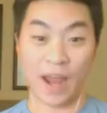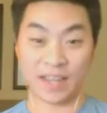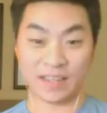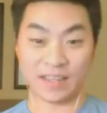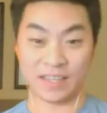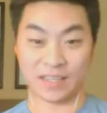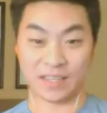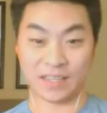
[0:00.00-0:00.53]

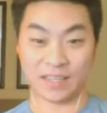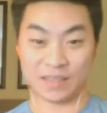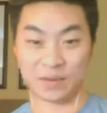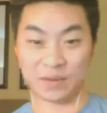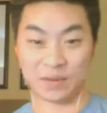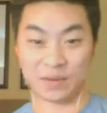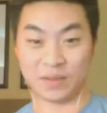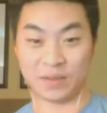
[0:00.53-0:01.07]
think
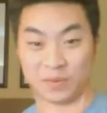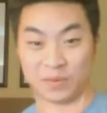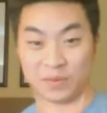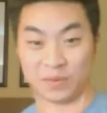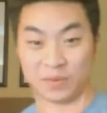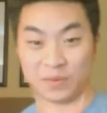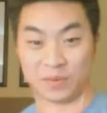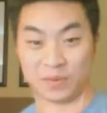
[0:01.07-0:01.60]
there was
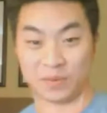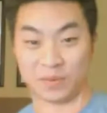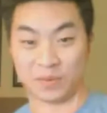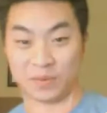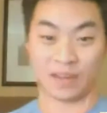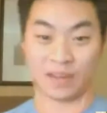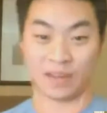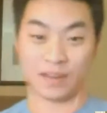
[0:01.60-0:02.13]

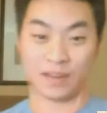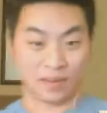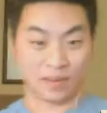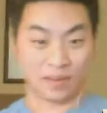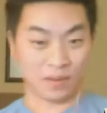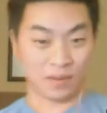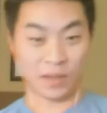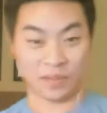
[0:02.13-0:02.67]

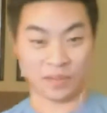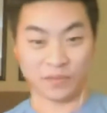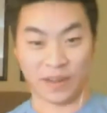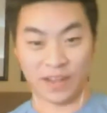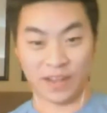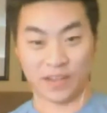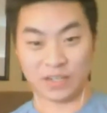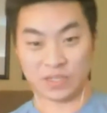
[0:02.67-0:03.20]
what the
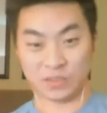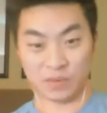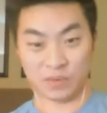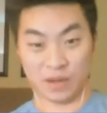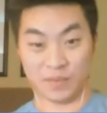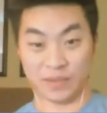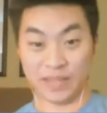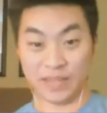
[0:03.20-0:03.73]
violations
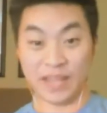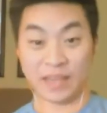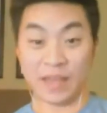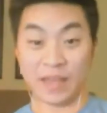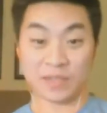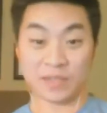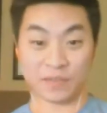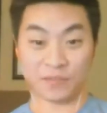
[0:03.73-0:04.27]
were, but
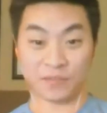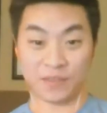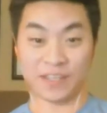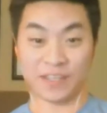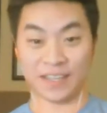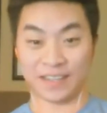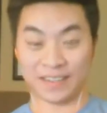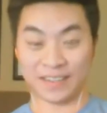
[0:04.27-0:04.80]
that was the feeling.